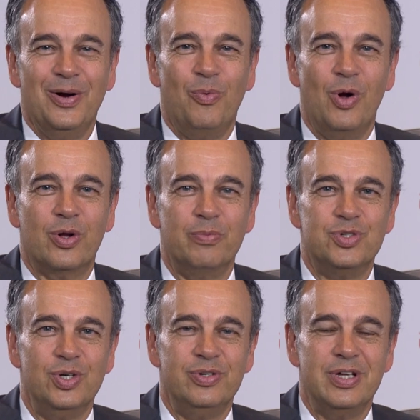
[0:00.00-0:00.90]
Welcome
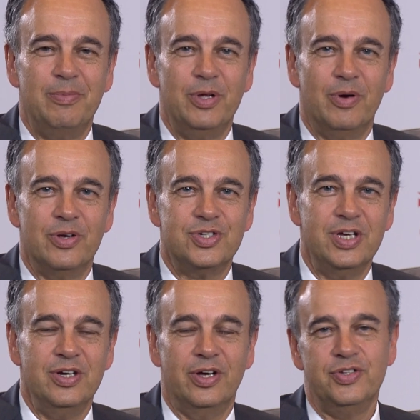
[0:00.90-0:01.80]
to
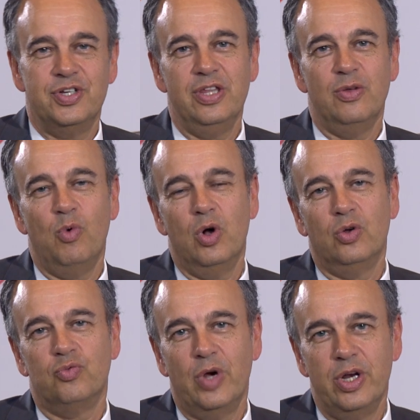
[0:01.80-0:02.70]
WRC 19, the
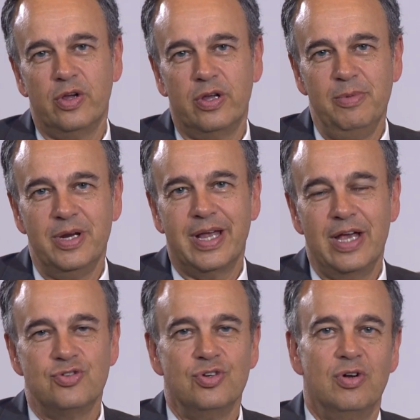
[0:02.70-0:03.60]
World Radio
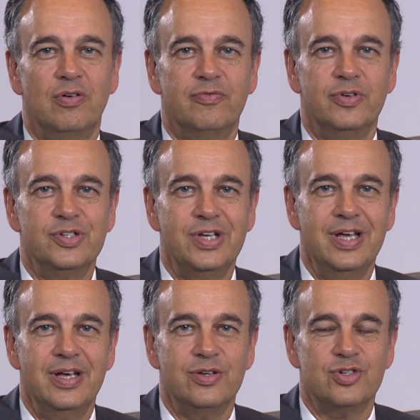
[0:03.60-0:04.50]
Communication Conference
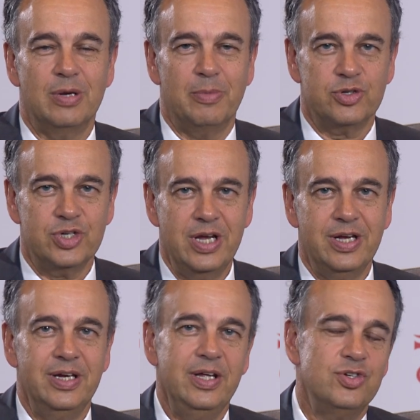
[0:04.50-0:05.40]
here in Sharm el
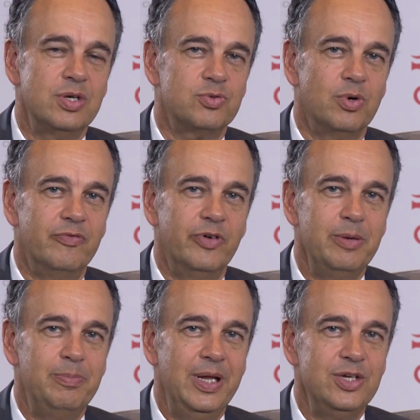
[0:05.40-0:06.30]
Sheikh in Egypt, where I'm
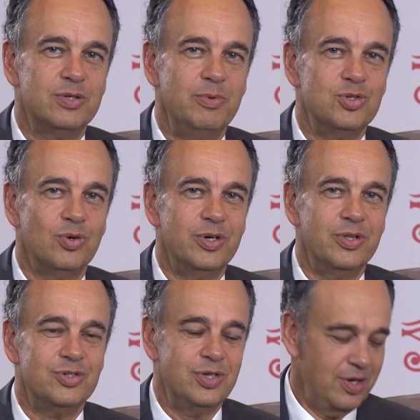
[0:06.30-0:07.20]
very pleased to be joined in
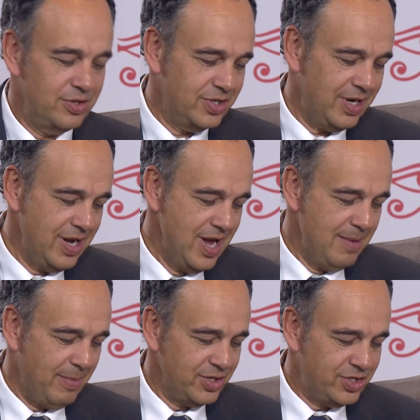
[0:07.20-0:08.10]
the studio today by